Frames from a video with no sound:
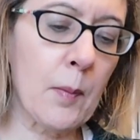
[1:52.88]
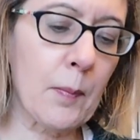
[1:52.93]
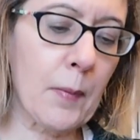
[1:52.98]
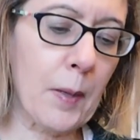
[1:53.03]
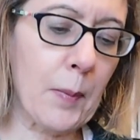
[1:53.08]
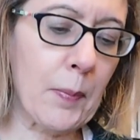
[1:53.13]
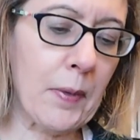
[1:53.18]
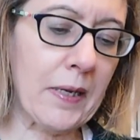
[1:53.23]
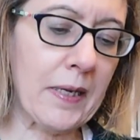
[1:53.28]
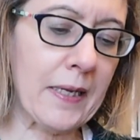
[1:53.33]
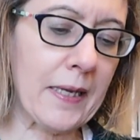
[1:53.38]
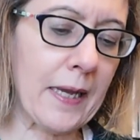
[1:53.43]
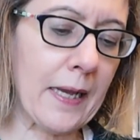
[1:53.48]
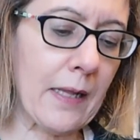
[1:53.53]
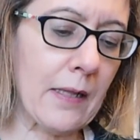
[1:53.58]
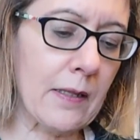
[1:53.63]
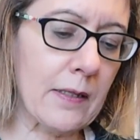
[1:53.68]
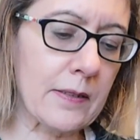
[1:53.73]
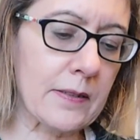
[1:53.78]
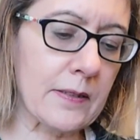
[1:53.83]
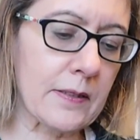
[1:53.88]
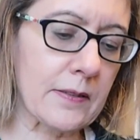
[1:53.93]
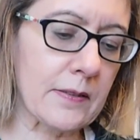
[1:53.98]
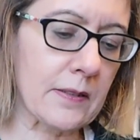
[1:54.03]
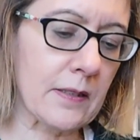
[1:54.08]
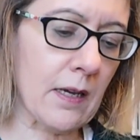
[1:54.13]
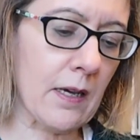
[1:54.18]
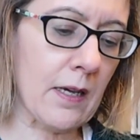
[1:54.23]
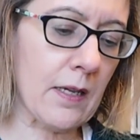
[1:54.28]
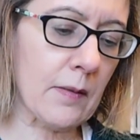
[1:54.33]
My buddy Alex has
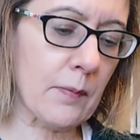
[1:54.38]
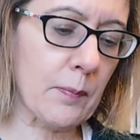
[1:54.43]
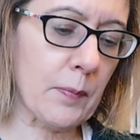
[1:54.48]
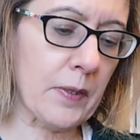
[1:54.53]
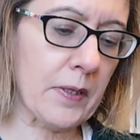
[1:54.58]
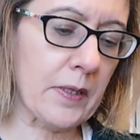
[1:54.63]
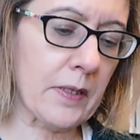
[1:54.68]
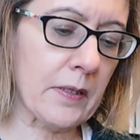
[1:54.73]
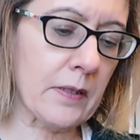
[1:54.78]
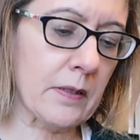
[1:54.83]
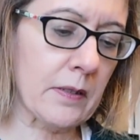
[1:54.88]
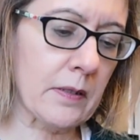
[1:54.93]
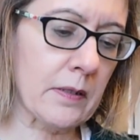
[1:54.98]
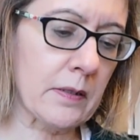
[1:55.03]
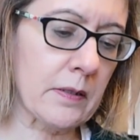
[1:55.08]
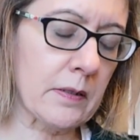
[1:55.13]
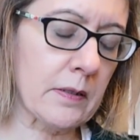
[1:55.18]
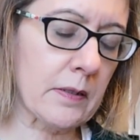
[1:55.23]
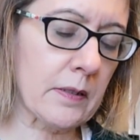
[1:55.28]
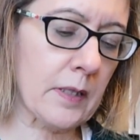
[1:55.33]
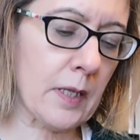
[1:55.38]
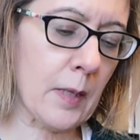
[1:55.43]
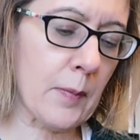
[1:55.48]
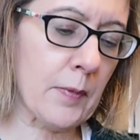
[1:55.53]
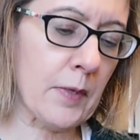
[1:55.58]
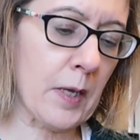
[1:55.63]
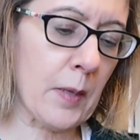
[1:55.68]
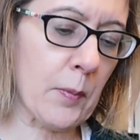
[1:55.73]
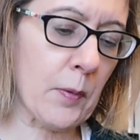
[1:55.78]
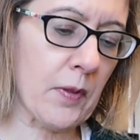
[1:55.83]
not been
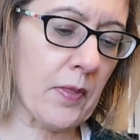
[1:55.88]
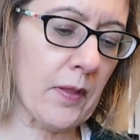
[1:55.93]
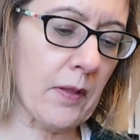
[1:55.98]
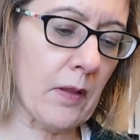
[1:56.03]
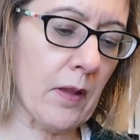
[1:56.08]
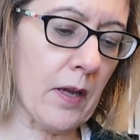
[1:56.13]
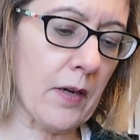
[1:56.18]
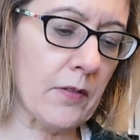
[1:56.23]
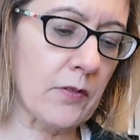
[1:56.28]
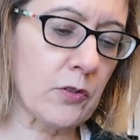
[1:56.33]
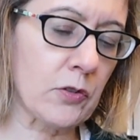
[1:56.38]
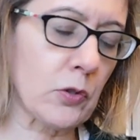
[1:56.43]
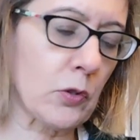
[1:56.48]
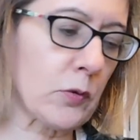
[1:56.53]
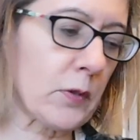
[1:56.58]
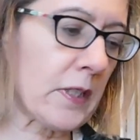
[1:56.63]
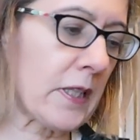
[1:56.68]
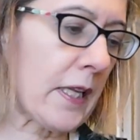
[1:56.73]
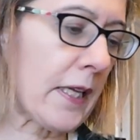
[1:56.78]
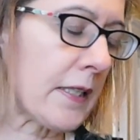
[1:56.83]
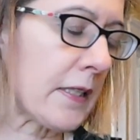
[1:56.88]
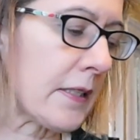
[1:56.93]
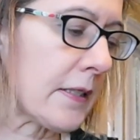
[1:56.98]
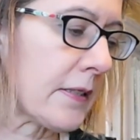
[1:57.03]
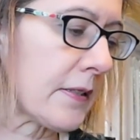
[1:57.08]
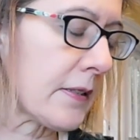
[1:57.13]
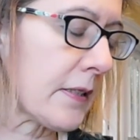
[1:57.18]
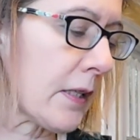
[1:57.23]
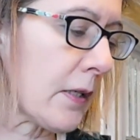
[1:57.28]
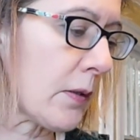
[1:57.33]
coming up with a lot of jewelry lately,
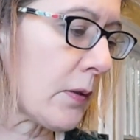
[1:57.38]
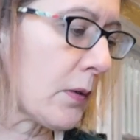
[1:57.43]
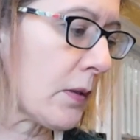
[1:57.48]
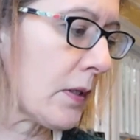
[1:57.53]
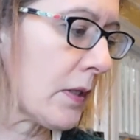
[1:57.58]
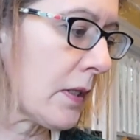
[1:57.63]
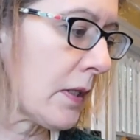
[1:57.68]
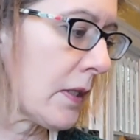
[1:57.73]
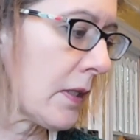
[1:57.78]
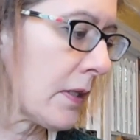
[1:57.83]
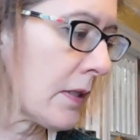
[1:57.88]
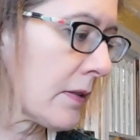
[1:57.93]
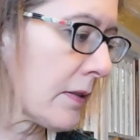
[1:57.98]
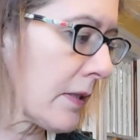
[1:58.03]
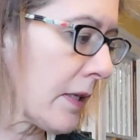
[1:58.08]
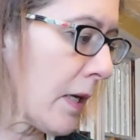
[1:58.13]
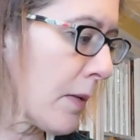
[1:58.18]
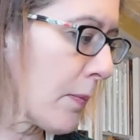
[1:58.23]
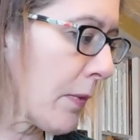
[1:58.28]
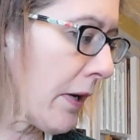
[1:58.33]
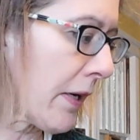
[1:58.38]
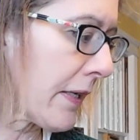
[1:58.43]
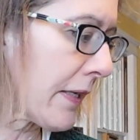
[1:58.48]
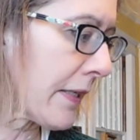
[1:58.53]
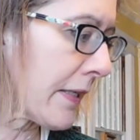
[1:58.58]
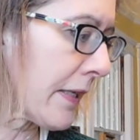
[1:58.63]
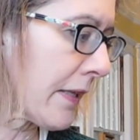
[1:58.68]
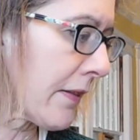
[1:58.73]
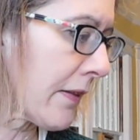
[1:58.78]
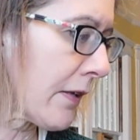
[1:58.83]
so did I buy
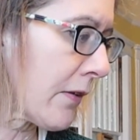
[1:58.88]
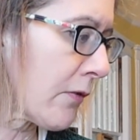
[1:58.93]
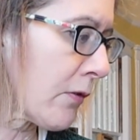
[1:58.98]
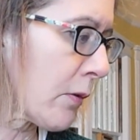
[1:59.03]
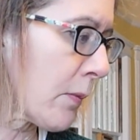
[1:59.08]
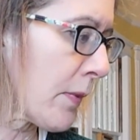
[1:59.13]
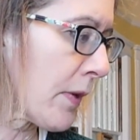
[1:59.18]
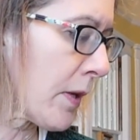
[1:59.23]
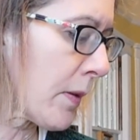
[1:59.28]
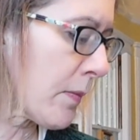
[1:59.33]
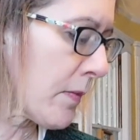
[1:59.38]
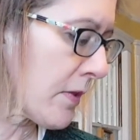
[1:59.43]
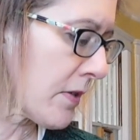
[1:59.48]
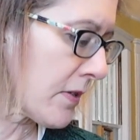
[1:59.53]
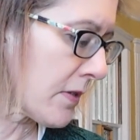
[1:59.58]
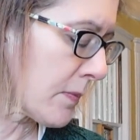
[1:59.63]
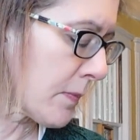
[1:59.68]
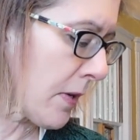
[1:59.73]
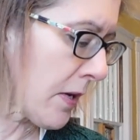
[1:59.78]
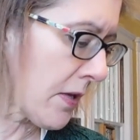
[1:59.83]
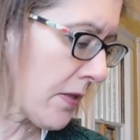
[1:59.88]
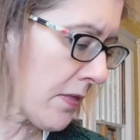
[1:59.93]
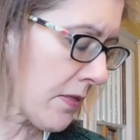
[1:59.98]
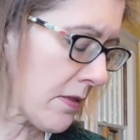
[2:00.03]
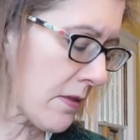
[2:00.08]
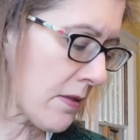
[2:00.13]
anything from him this month?